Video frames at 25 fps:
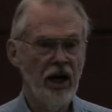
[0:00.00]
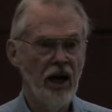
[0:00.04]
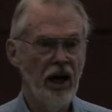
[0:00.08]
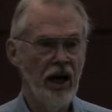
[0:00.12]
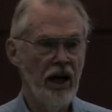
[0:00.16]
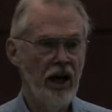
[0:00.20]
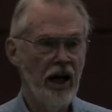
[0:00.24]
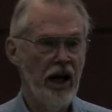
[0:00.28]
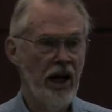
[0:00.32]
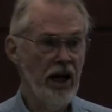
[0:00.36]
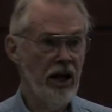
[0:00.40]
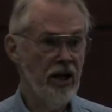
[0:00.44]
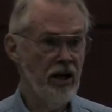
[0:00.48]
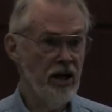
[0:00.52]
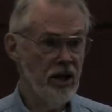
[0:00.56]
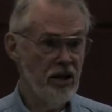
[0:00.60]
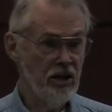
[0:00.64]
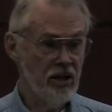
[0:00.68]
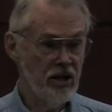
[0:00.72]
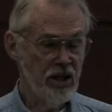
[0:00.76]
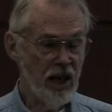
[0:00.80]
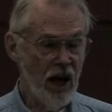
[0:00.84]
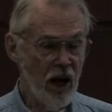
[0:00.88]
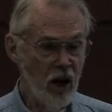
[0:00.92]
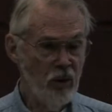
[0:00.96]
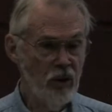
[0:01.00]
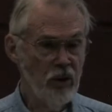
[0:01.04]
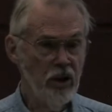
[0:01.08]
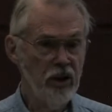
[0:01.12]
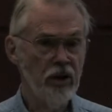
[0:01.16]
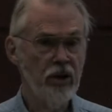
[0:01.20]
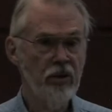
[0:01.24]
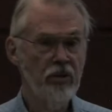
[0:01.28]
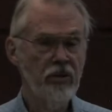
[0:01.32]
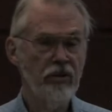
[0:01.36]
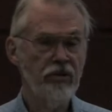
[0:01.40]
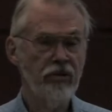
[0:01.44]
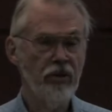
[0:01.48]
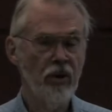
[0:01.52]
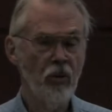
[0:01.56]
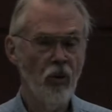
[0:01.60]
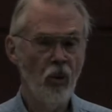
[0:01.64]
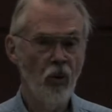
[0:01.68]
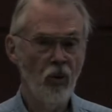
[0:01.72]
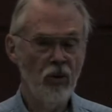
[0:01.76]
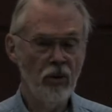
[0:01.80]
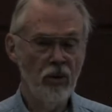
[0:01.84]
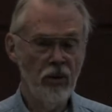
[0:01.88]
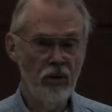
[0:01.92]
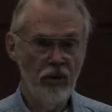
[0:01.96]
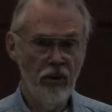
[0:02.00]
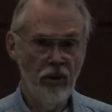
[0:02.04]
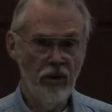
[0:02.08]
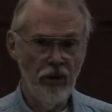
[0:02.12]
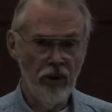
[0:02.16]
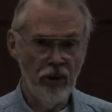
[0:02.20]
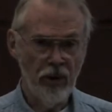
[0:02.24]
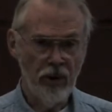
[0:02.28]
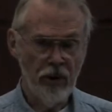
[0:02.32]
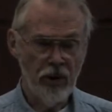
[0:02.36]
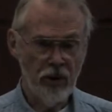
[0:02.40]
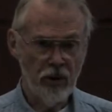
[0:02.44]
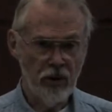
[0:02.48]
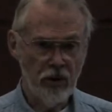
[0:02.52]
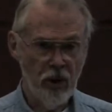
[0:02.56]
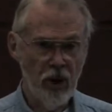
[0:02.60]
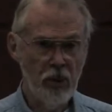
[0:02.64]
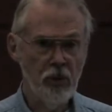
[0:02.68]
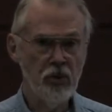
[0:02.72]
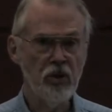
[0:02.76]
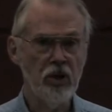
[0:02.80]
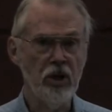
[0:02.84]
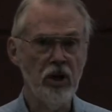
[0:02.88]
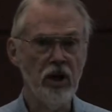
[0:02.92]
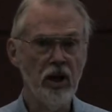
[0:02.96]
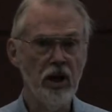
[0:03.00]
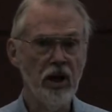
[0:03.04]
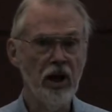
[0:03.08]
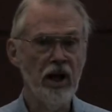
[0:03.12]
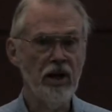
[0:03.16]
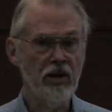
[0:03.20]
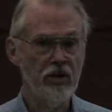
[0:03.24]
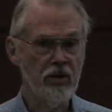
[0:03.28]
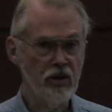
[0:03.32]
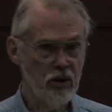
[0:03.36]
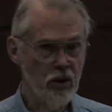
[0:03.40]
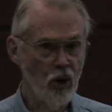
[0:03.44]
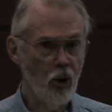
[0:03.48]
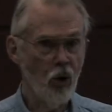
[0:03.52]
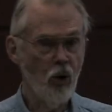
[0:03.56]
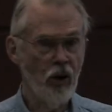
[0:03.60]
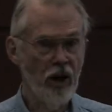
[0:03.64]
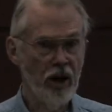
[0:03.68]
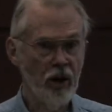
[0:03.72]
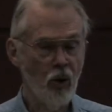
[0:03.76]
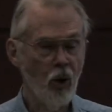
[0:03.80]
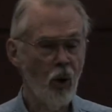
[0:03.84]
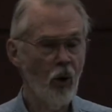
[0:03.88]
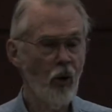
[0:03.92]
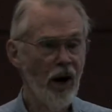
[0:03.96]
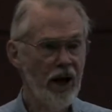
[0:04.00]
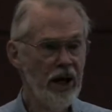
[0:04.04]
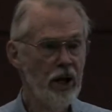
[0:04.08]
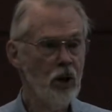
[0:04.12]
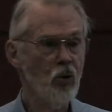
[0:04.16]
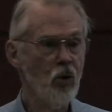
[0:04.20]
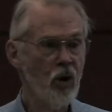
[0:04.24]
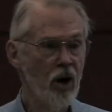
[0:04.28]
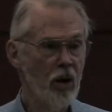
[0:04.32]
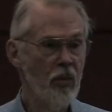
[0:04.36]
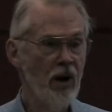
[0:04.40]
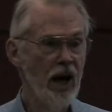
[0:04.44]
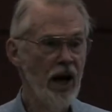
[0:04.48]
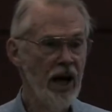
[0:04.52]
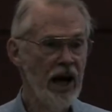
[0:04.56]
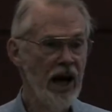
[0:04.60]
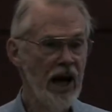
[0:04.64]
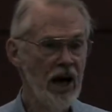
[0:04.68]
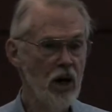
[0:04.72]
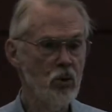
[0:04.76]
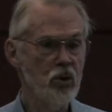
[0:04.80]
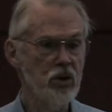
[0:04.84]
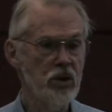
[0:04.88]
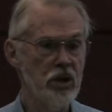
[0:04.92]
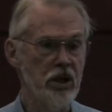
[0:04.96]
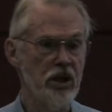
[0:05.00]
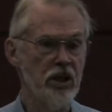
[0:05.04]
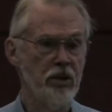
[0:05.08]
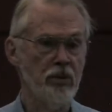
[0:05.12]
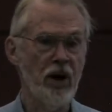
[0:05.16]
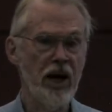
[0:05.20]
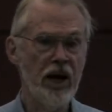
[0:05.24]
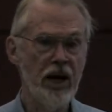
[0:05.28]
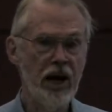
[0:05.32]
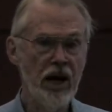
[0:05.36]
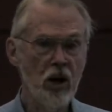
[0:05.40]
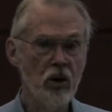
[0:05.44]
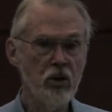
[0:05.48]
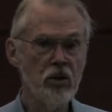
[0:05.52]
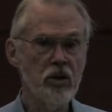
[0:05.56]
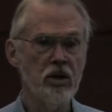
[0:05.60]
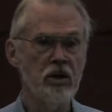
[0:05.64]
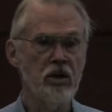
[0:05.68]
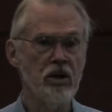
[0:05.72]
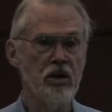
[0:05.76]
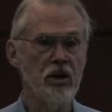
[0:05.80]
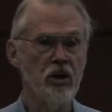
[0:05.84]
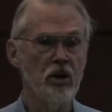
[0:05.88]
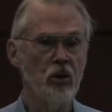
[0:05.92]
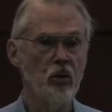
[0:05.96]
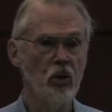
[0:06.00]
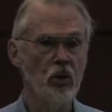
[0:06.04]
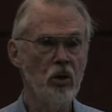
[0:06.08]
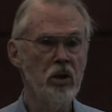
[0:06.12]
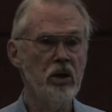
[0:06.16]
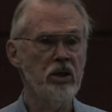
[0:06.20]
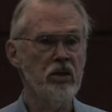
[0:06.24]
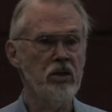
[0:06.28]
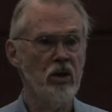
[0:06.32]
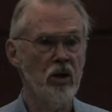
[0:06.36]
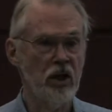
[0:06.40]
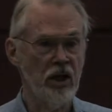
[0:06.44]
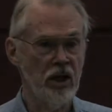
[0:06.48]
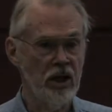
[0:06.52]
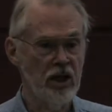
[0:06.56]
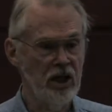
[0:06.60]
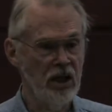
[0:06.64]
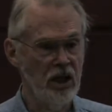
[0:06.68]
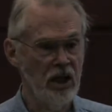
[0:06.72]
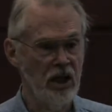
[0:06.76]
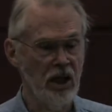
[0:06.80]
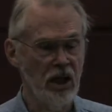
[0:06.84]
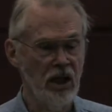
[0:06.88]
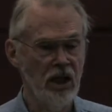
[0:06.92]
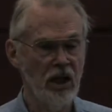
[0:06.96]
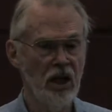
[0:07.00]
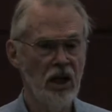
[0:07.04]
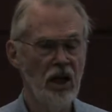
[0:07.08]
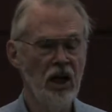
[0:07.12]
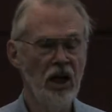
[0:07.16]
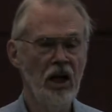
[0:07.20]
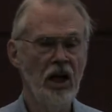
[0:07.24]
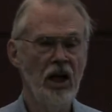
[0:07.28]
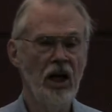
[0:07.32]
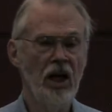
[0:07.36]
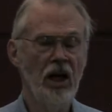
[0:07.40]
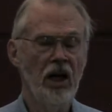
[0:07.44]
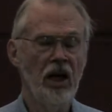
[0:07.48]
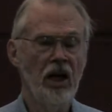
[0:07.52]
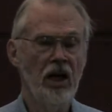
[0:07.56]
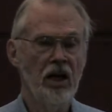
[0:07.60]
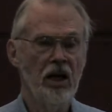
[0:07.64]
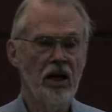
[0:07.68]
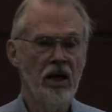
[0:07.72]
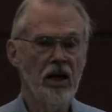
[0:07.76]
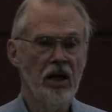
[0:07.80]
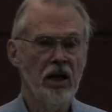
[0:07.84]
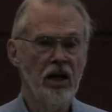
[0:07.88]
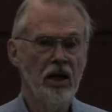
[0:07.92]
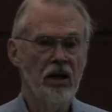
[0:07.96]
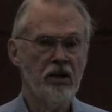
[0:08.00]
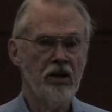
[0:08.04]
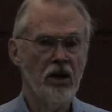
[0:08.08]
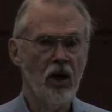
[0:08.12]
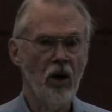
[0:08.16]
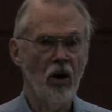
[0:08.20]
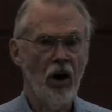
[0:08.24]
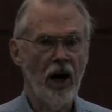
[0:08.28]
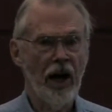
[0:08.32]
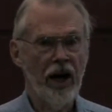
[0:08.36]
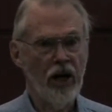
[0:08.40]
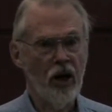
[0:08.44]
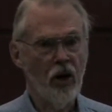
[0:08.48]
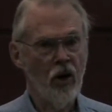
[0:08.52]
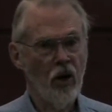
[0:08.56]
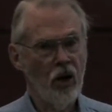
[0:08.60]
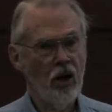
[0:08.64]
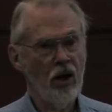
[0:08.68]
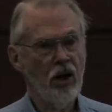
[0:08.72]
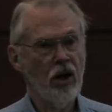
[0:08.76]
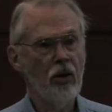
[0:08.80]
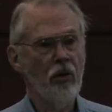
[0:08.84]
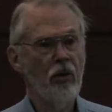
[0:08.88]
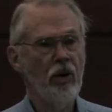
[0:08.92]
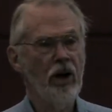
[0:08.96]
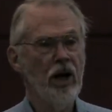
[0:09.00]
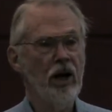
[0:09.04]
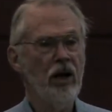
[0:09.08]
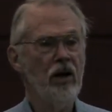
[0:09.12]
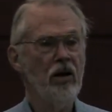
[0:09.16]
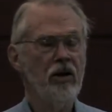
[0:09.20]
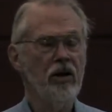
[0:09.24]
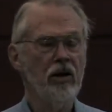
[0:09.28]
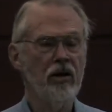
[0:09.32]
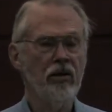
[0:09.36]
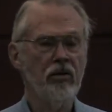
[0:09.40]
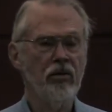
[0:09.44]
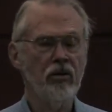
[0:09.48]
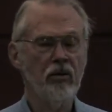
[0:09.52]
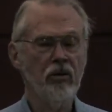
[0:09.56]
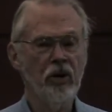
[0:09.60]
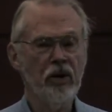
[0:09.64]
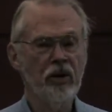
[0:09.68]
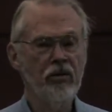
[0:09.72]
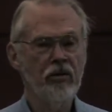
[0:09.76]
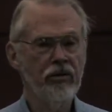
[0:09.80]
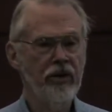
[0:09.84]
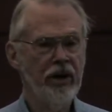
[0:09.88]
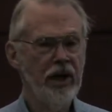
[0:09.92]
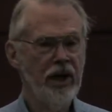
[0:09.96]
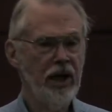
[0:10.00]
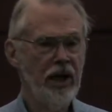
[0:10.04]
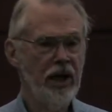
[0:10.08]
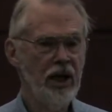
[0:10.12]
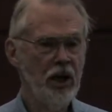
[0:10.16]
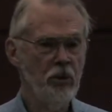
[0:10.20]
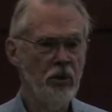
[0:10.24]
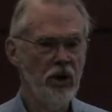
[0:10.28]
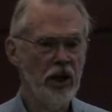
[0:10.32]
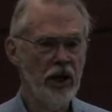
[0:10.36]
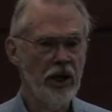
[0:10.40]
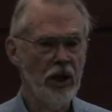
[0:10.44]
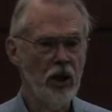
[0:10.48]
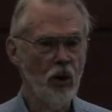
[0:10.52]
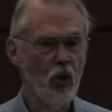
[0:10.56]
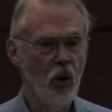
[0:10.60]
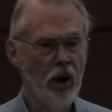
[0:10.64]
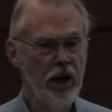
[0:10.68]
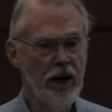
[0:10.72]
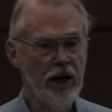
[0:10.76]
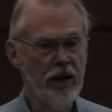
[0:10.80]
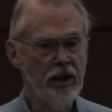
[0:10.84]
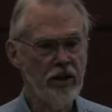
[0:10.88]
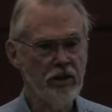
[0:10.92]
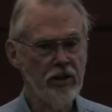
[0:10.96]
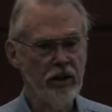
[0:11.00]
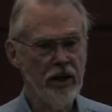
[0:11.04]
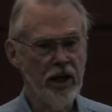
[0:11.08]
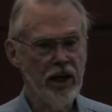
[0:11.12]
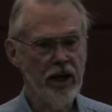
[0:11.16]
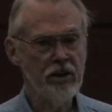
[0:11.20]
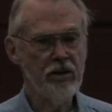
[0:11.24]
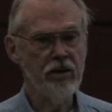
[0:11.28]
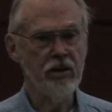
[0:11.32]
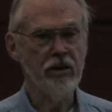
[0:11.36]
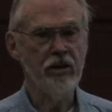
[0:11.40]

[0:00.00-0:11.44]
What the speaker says: And it sounded from the description as though they were right where my house is. My house is in the woods on a hill. So I called around and couldn't find anybody awake to answer the